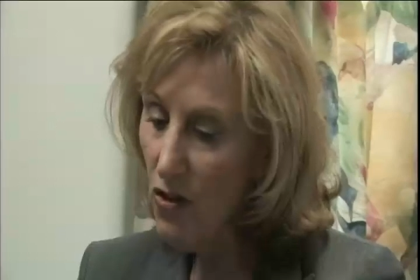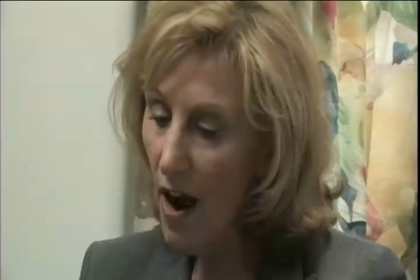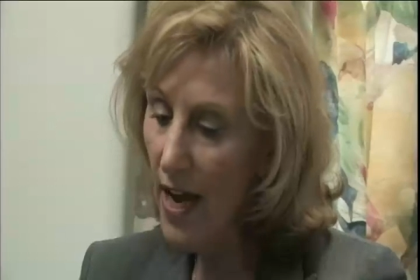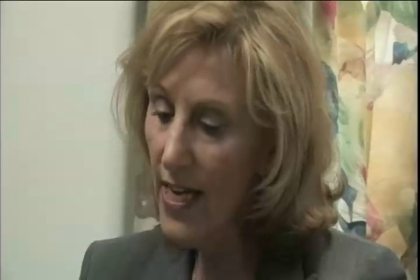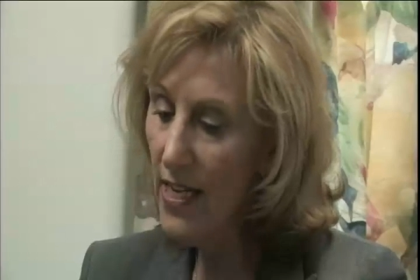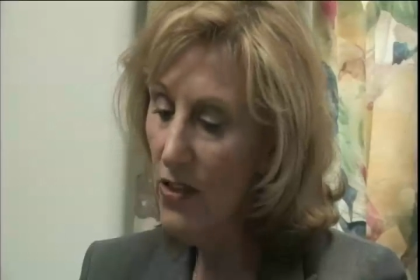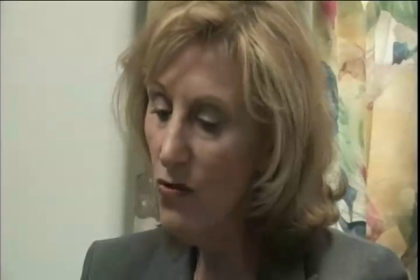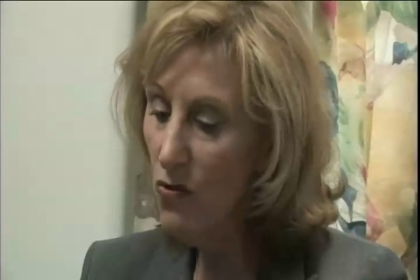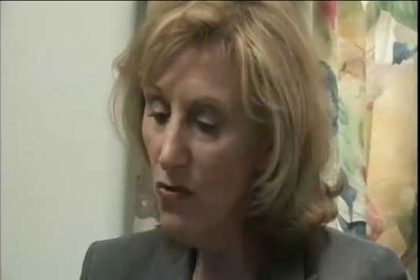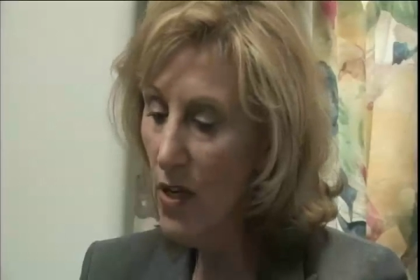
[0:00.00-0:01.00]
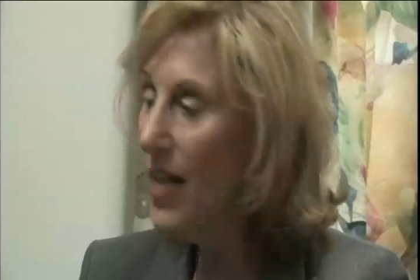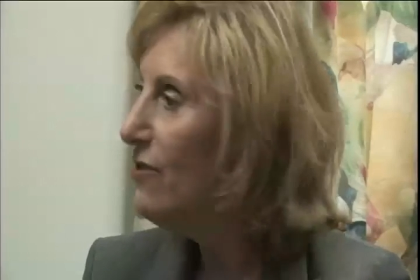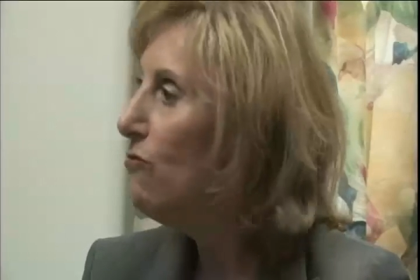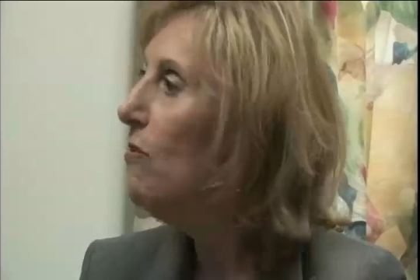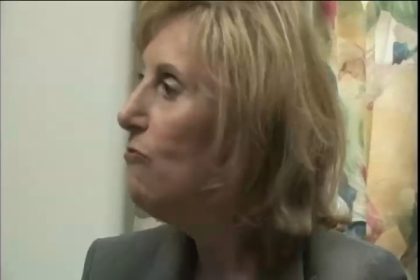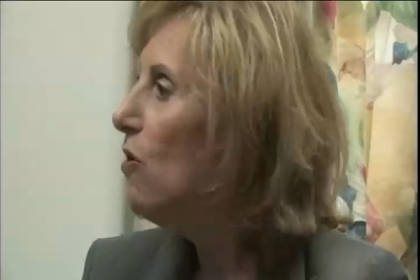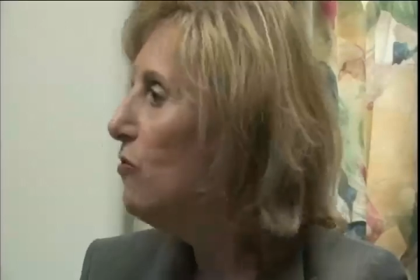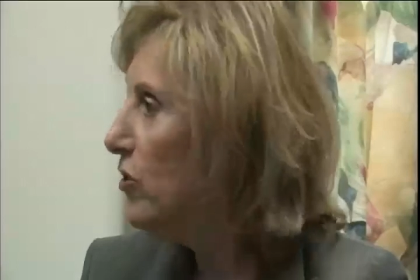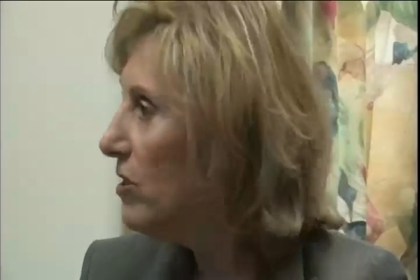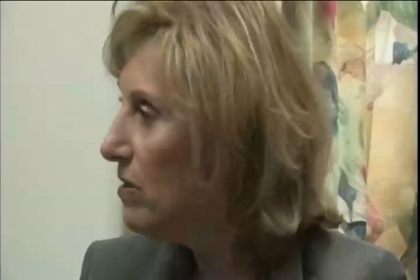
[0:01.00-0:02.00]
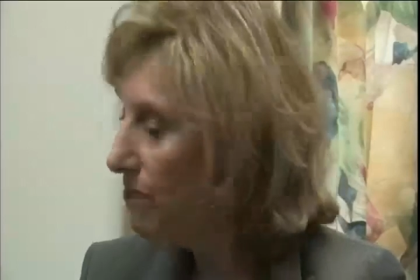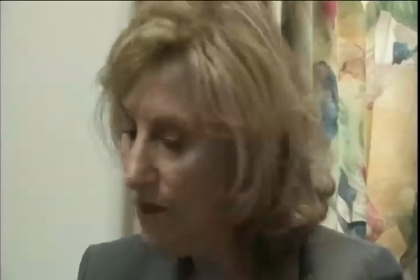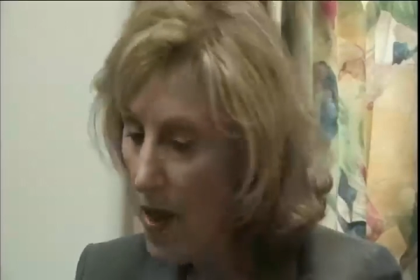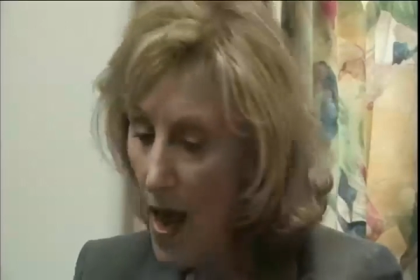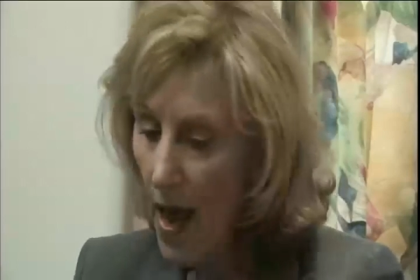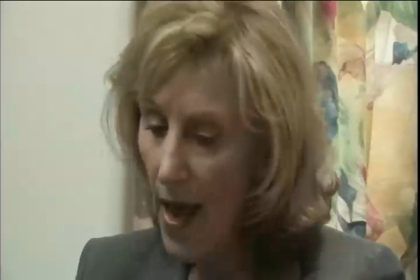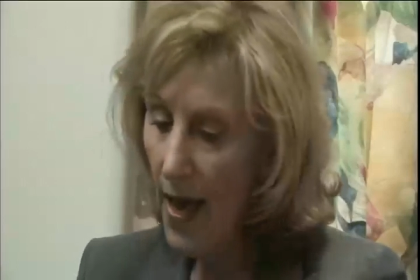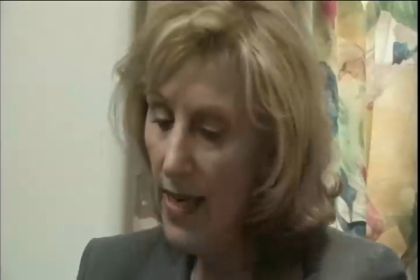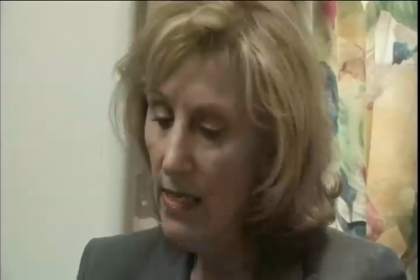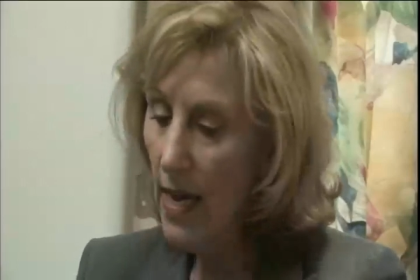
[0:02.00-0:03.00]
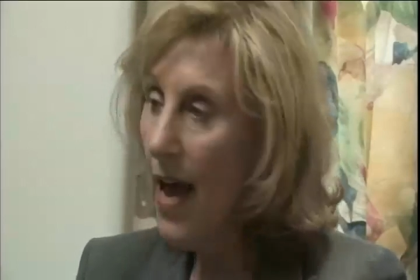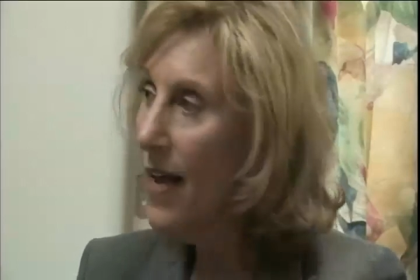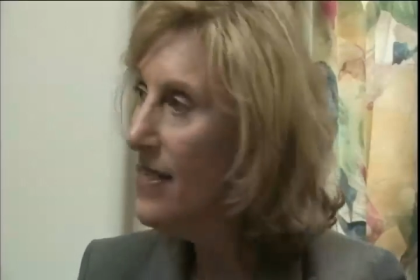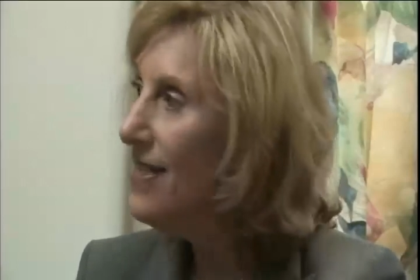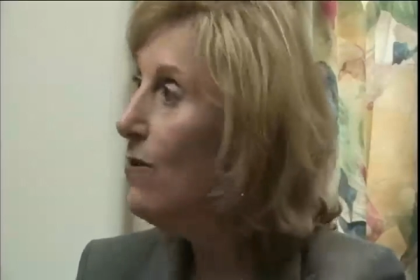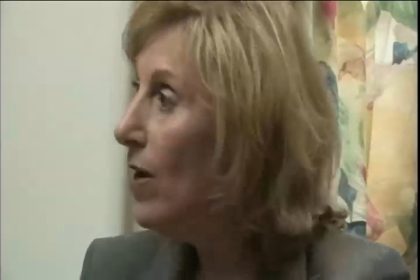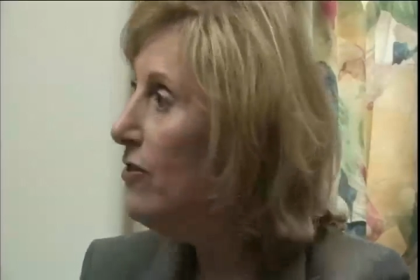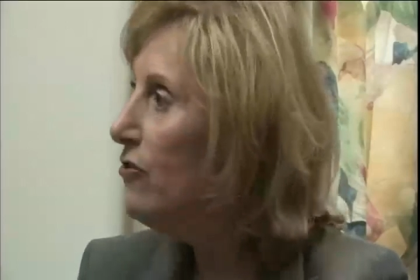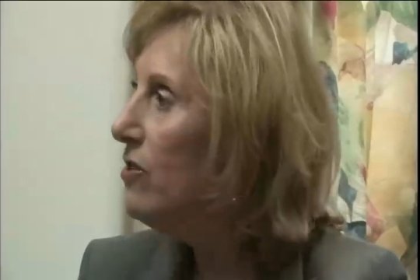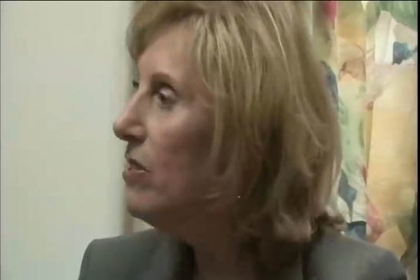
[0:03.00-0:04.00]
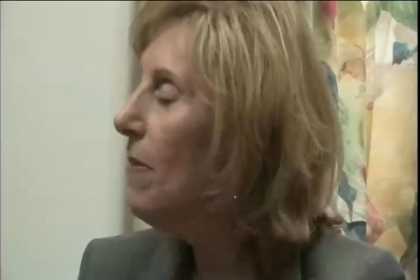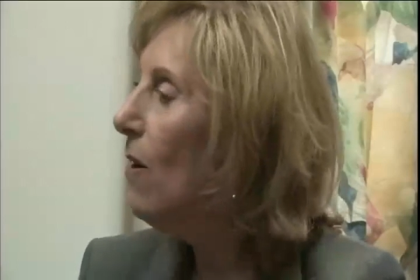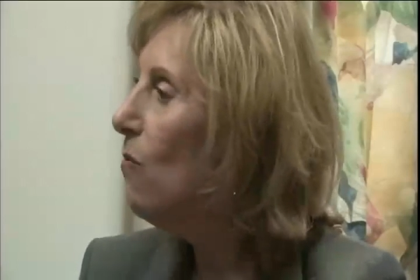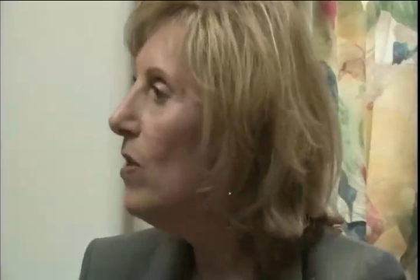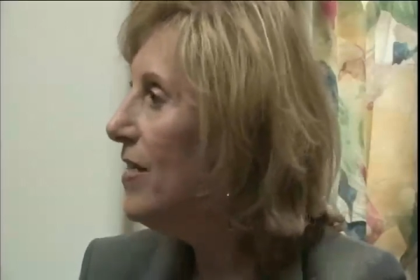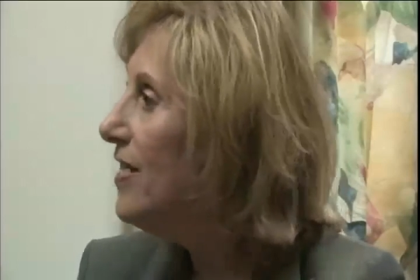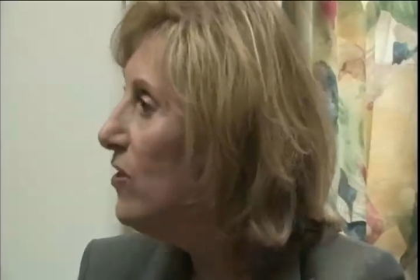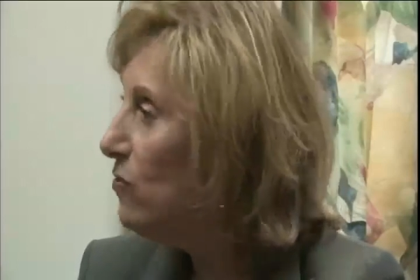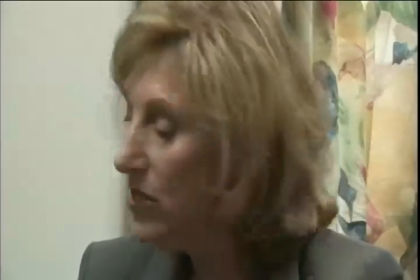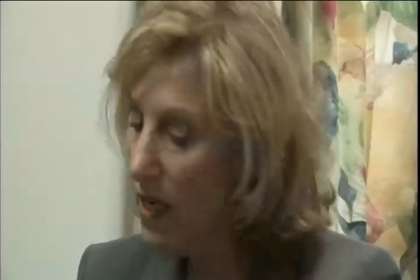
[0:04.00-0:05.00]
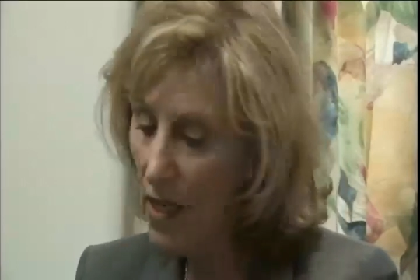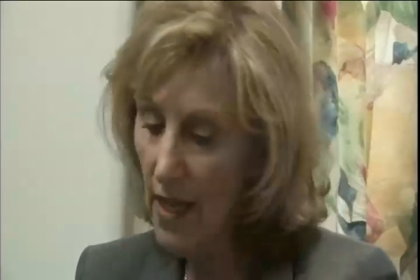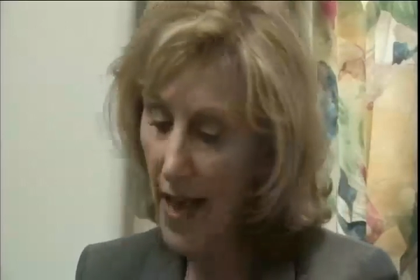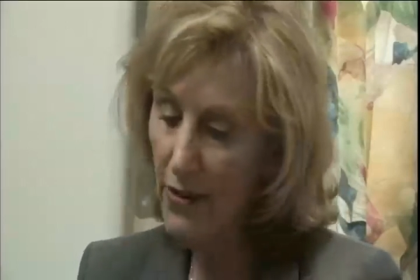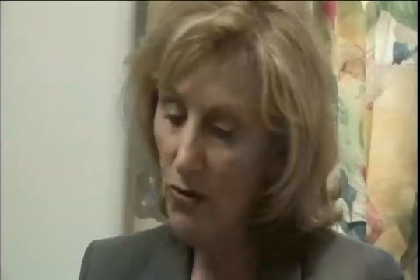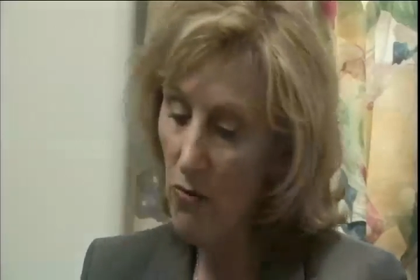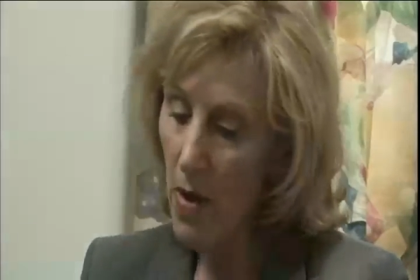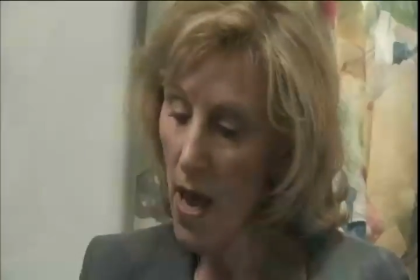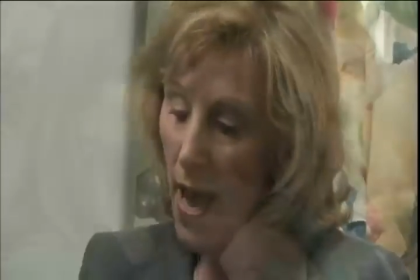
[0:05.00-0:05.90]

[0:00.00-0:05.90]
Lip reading: trying new classroom approaches and asking questions about what they do in their classroom